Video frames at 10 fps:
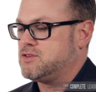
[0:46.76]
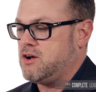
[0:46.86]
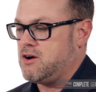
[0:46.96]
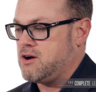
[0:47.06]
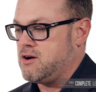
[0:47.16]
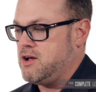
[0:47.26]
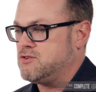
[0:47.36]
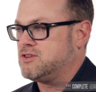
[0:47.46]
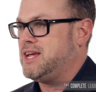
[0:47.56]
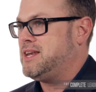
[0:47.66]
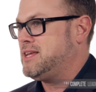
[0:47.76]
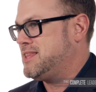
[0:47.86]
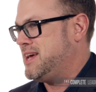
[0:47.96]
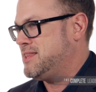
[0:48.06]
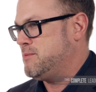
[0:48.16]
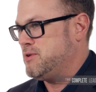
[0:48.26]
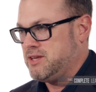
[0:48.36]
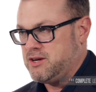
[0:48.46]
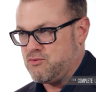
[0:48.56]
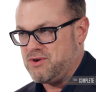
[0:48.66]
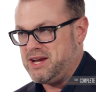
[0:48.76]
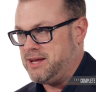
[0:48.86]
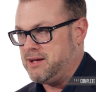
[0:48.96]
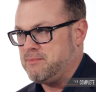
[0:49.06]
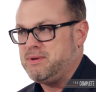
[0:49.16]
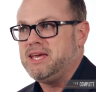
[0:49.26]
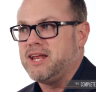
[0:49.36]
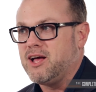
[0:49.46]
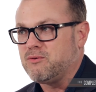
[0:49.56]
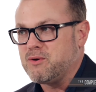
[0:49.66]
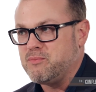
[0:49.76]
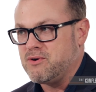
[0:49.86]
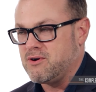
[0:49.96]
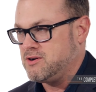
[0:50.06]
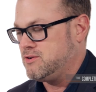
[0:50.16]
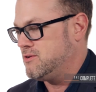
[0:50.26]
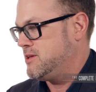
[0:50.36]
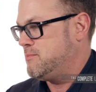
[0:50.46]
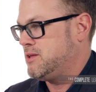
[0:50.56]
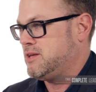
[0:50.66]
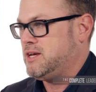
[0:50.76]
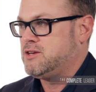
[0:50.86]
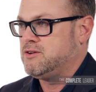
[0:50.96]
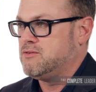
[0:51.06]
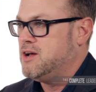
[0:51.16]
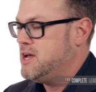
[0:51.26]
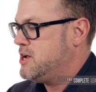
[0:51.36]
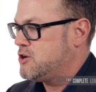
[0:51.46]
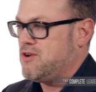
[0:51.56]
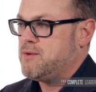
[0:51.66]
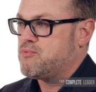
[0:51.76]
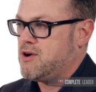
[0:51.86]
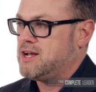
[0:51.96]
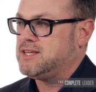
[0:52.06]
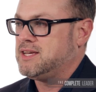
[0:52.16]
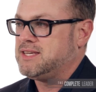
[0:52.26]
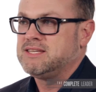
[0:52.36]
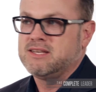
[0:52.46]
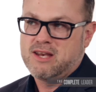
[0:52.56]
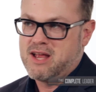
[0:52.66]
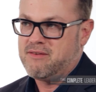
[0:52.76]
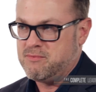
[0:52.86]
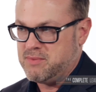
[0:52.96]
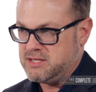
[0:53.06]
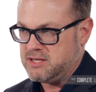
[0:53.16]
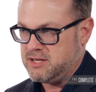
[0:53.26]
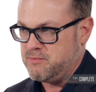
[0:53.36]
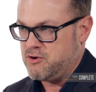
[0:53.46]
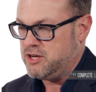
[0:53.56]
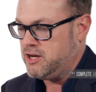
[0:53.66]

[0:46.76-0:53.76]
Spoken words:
are understanding that the ability to read a P&L report or the ability to create process isn't enough in business anymore. You